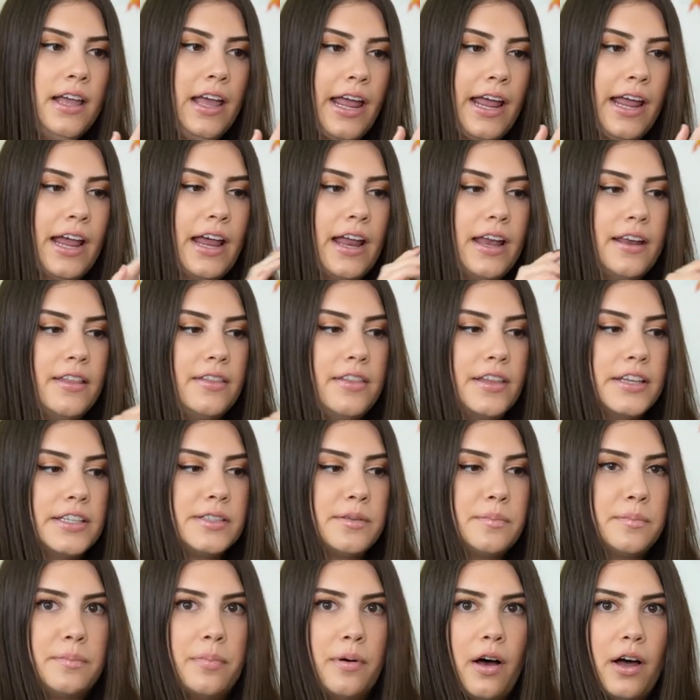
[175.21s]
And this
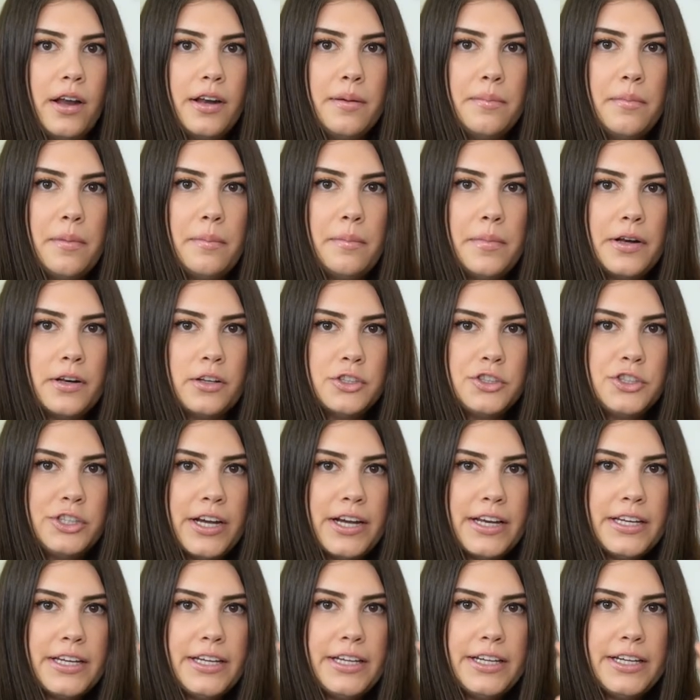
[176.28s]
bottom middle
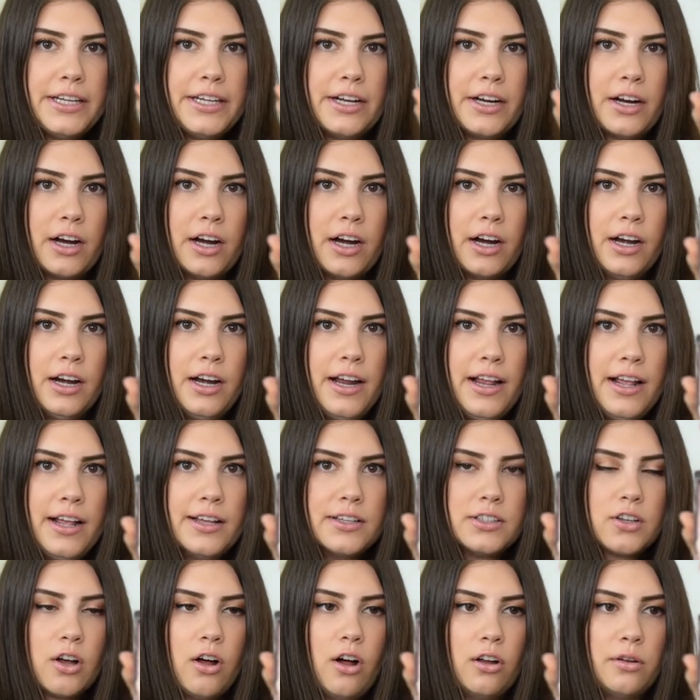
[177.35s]
shade here
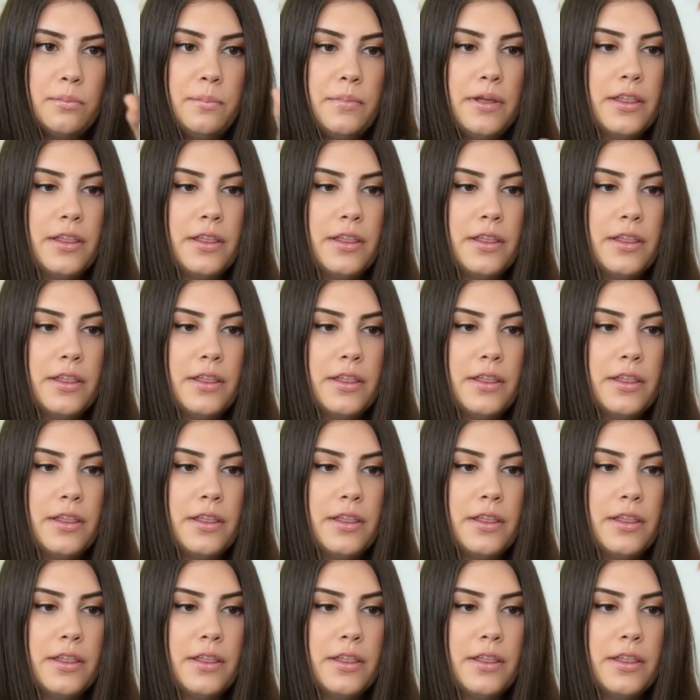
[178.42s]
is called